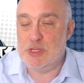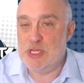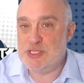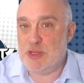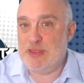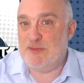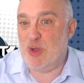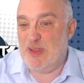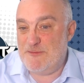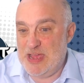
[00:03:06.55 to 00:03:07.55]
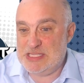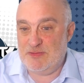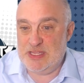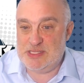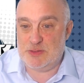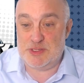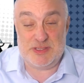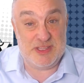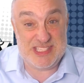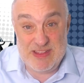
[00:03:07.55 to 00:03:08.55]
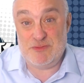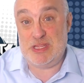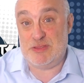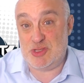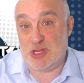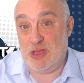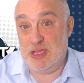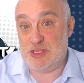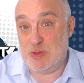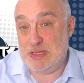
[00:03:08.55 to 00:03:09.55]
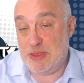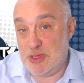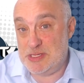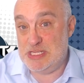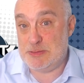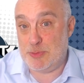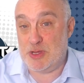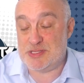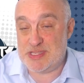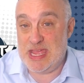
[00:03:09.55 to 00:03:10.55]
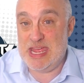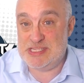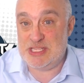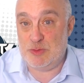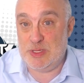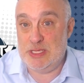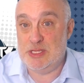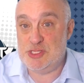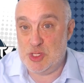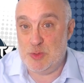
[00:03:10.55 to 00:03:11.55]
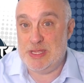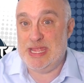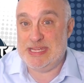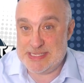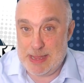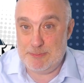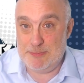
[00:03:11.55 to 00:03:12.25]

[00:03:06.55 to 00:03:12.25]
So they've got effectively until the 17th of July 2030 to pass their SQE2 exam.